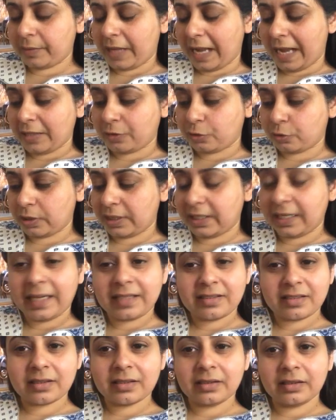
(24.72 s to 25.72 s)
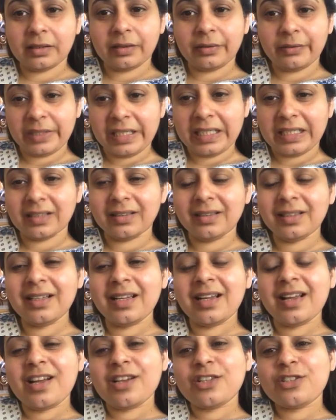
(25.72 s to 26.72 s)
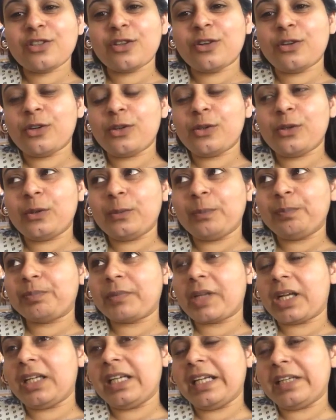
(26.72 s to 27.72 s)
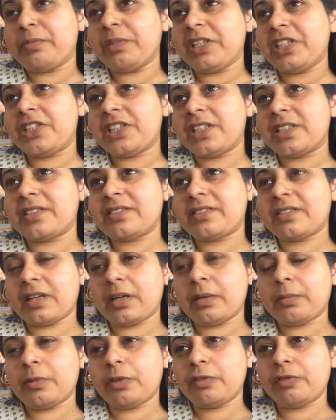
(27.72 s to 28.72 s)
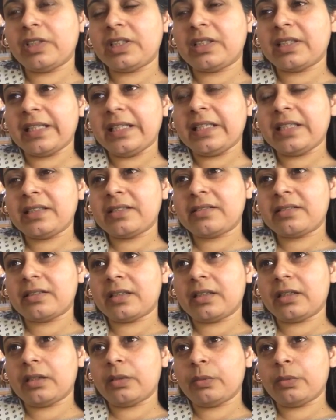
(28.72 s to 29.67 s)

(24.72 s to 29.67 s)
as well as a reader. So let me share some of the things